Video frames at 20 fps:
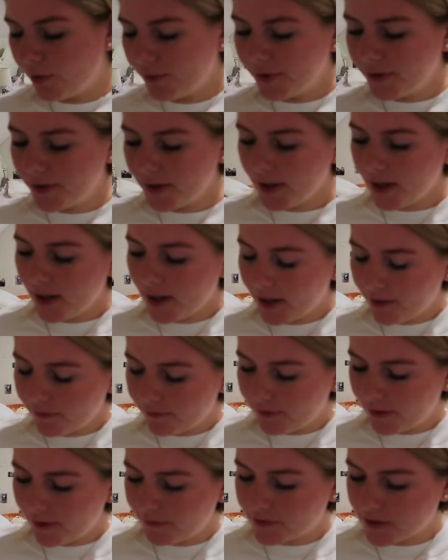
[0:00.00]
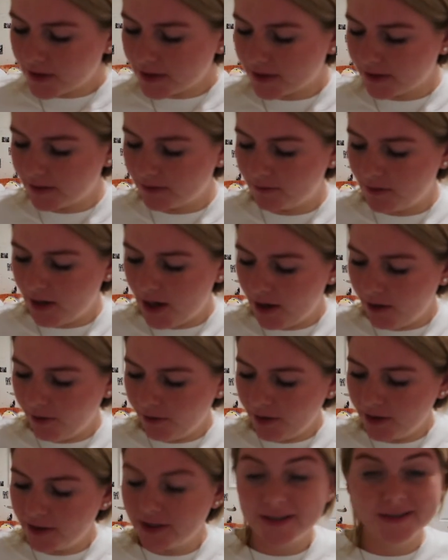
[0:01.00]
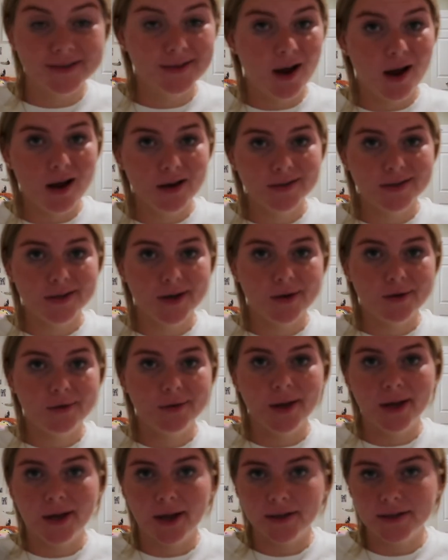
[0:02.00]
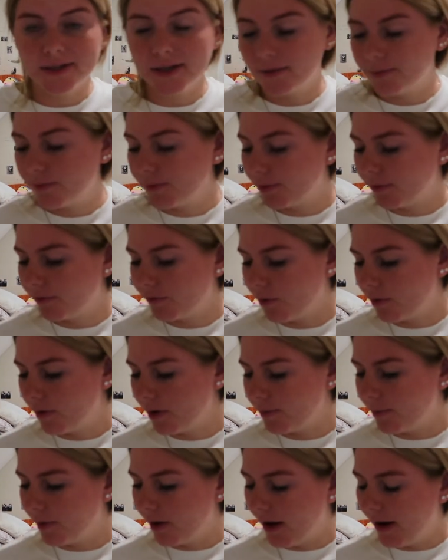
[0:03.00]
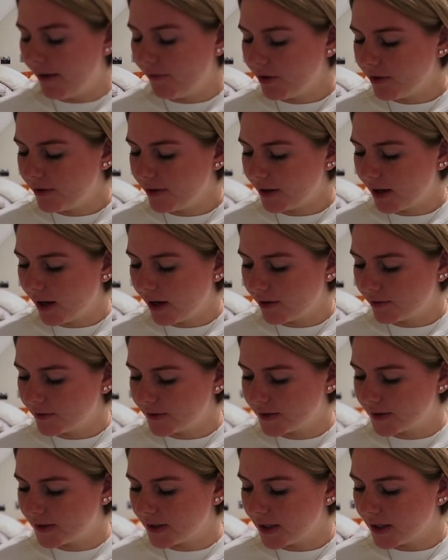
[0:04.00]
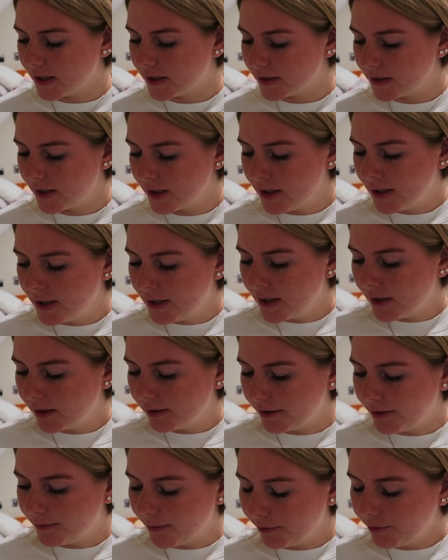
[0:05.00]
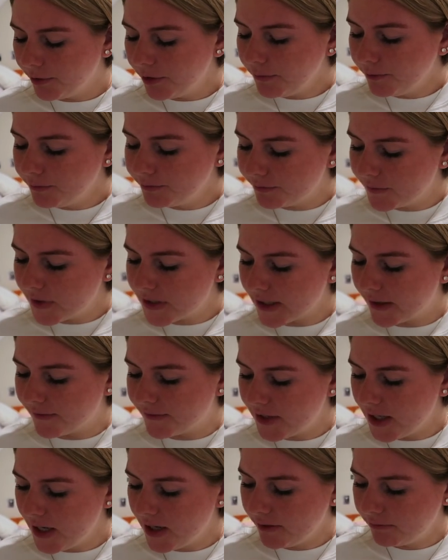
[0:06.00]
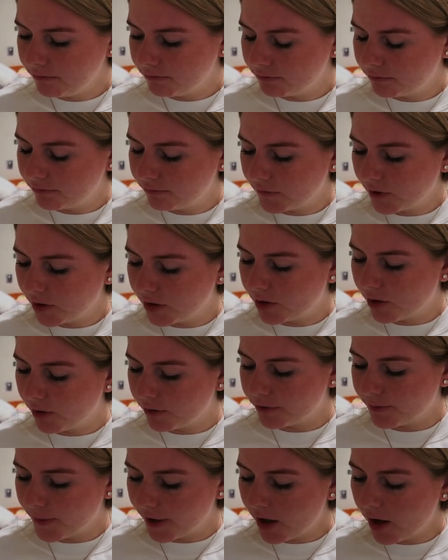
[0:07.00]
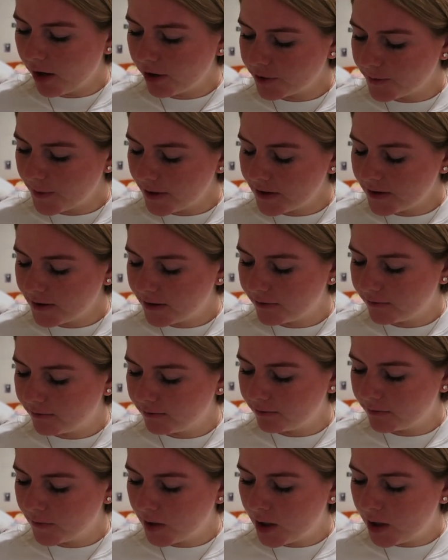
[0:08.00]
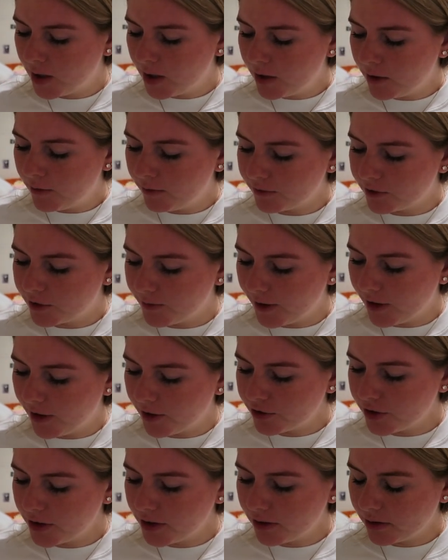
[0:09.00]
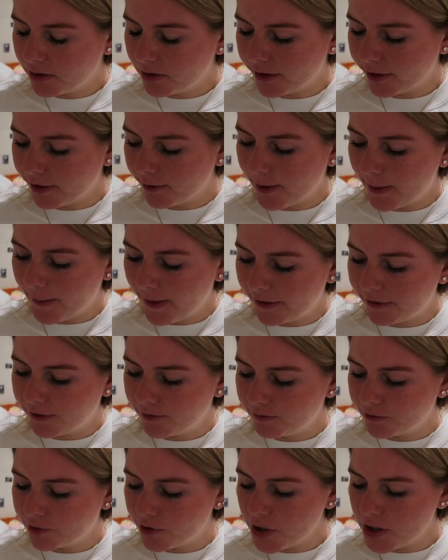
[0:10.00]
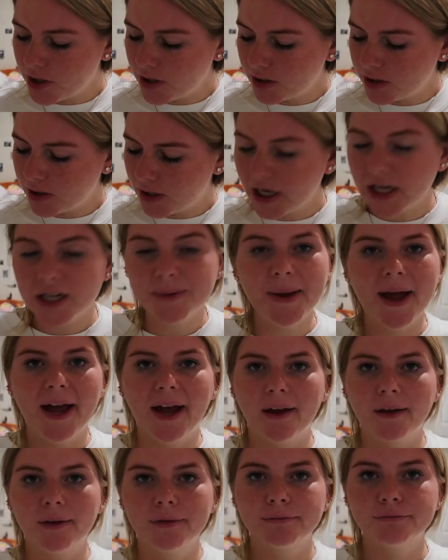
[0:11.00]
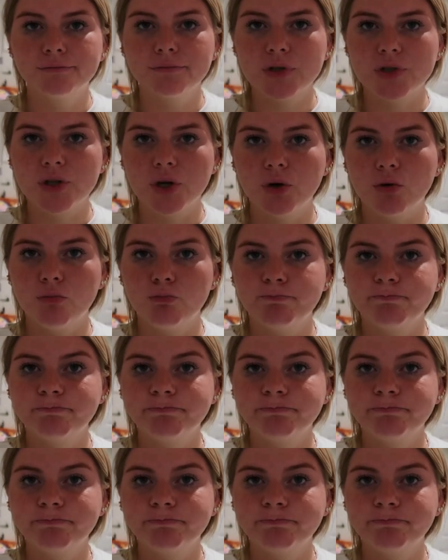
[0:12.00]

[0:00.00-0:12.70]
only thing I have left that's an errand is Costco, like I said before, but everything else is clean my room, self-tan, go through my college bins, do my laundry, clear out my bathroom drawer, and pack. So,